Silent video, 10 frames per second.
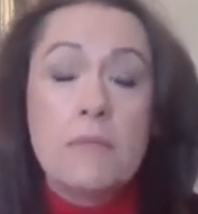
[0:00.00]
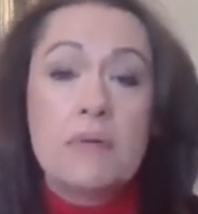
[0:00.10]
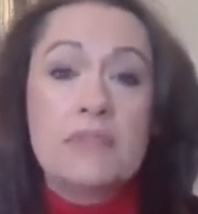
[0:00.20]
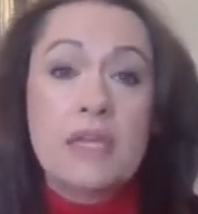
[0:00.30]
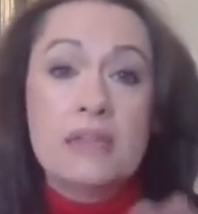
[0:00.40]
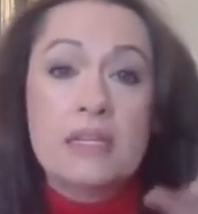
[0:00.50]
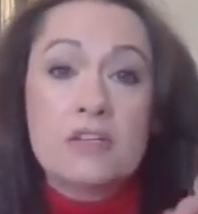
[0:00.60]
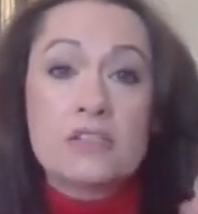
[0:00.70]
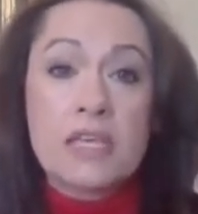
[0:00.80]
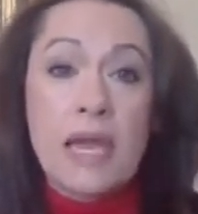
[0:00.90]
But then
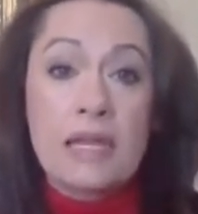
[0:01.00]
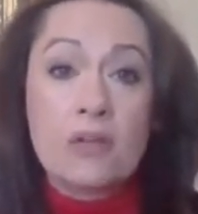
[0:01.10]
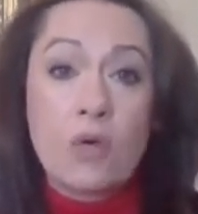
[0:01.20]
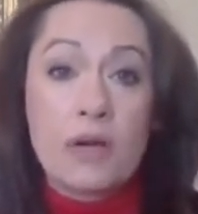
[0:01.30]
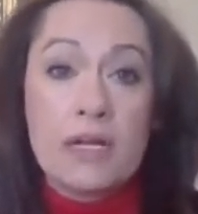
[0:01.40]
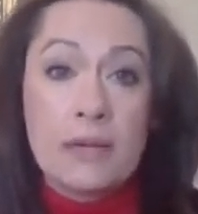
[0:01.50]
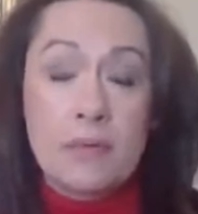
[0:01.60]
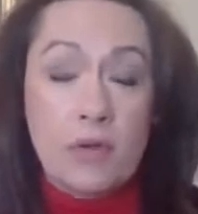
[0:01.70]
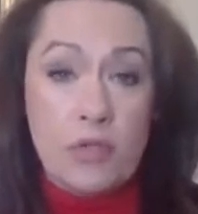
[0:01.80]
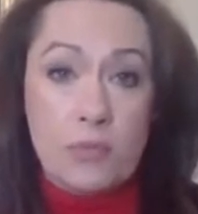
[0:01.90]
there's category
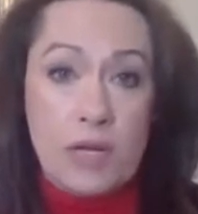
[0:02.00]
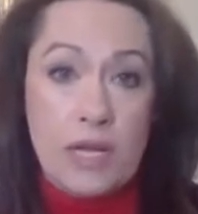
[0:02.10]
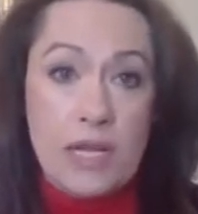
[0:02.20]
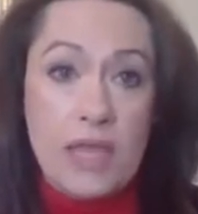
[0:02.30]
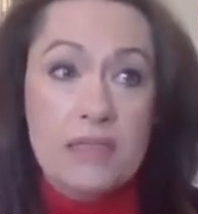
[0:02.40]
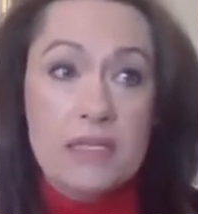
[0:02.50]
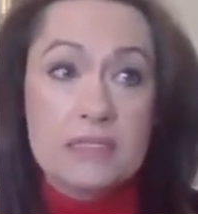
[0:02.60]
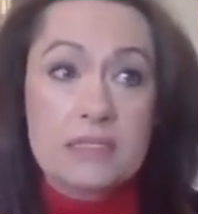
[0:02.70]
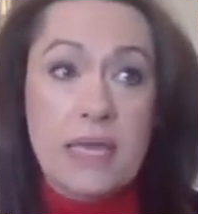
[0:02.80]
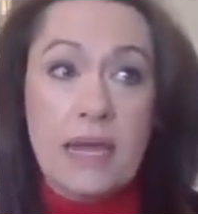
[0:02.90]
number 3, and
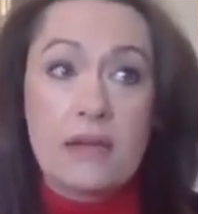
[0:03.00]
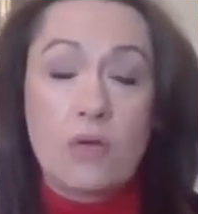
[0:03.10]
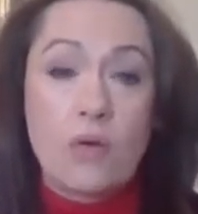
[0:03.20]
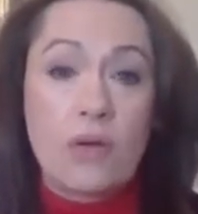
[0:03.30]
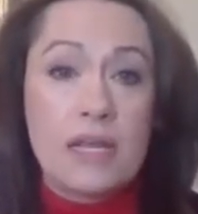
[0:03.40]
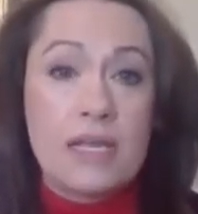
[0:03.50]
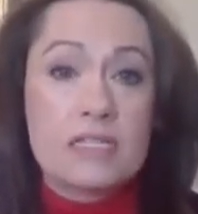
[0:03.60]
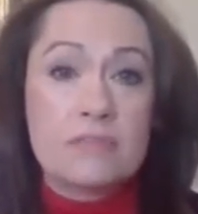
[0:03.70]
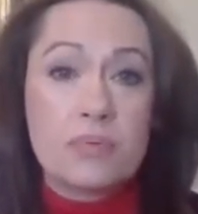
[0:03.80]
this category is